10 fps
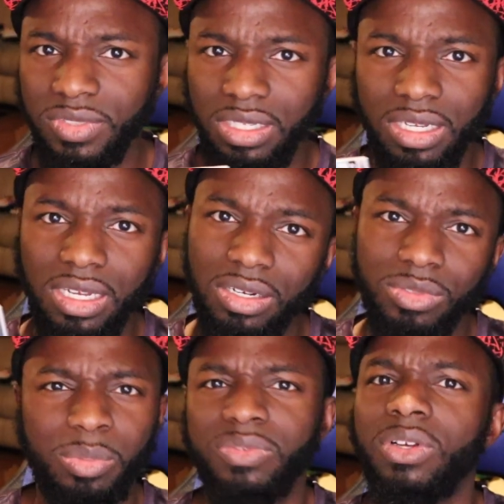
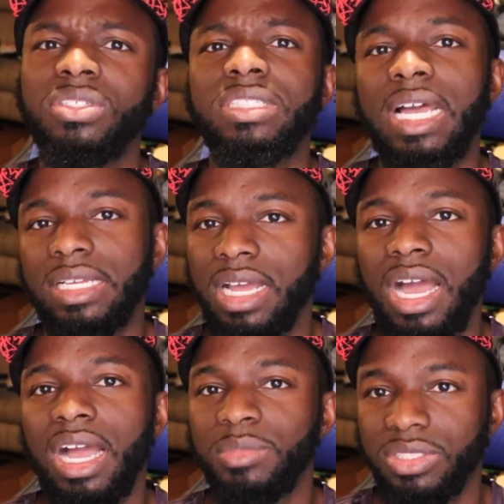
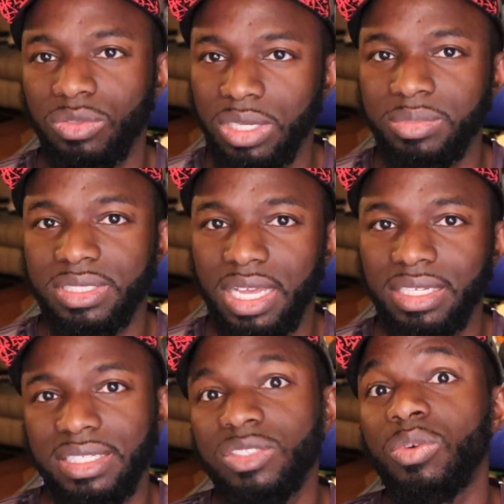Rippaverse.com is the
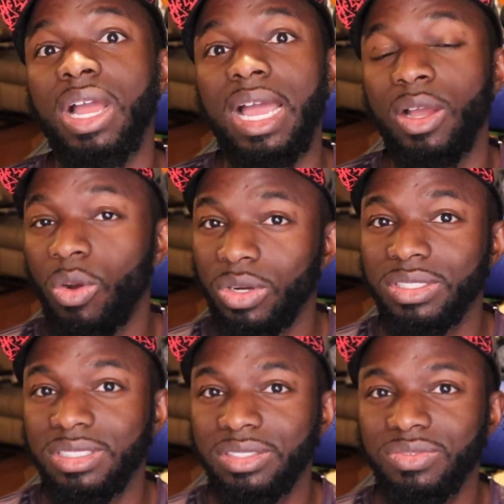website. That's where I
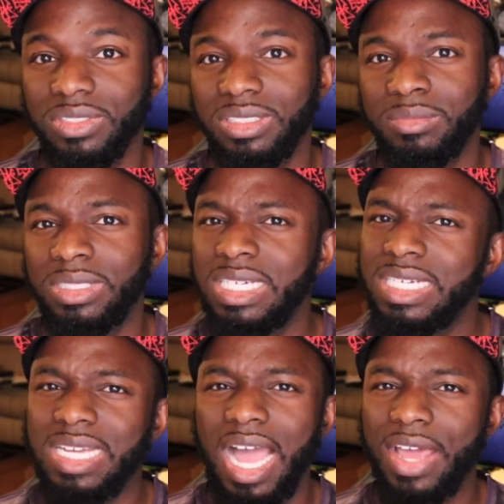ordered this from.
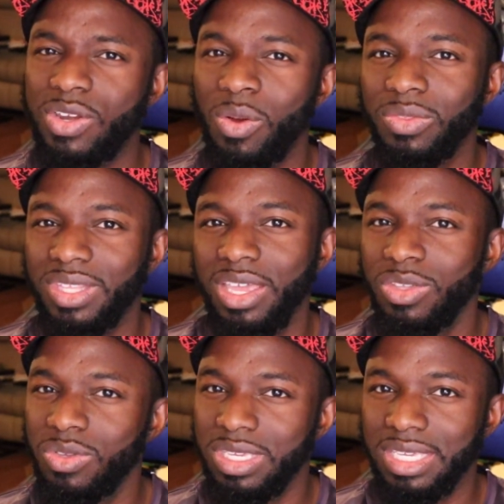I don't think
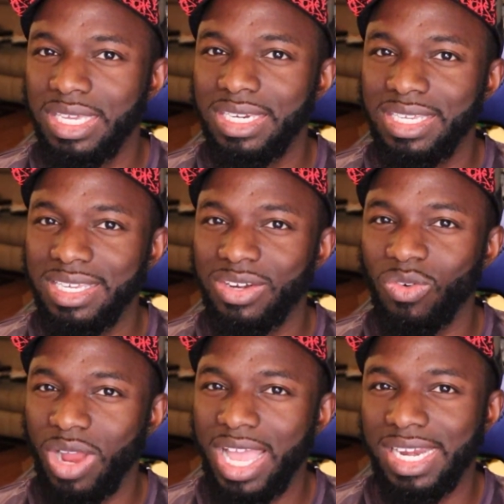you can get it
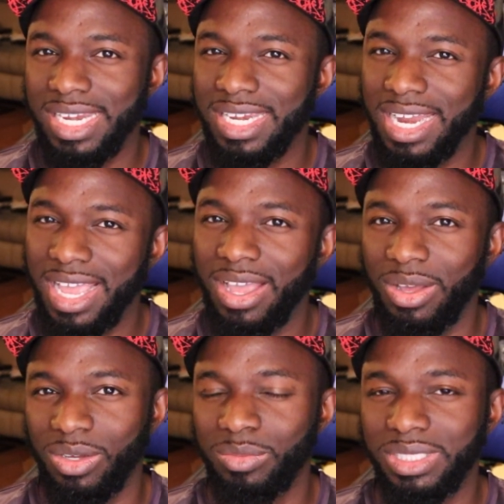right
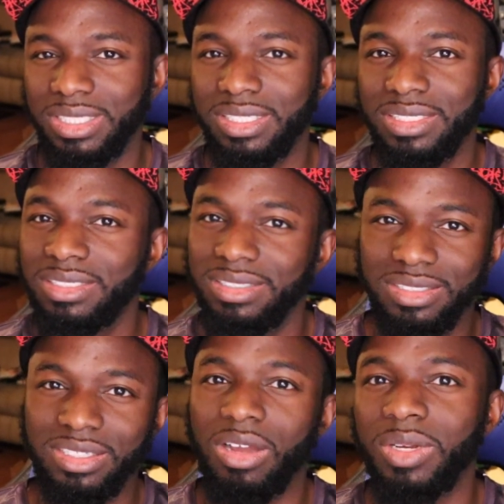now because
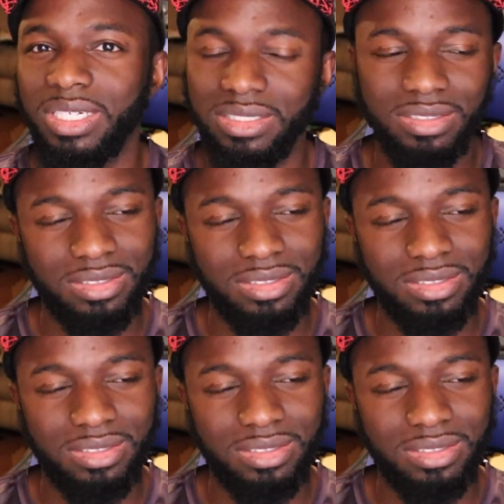it's already,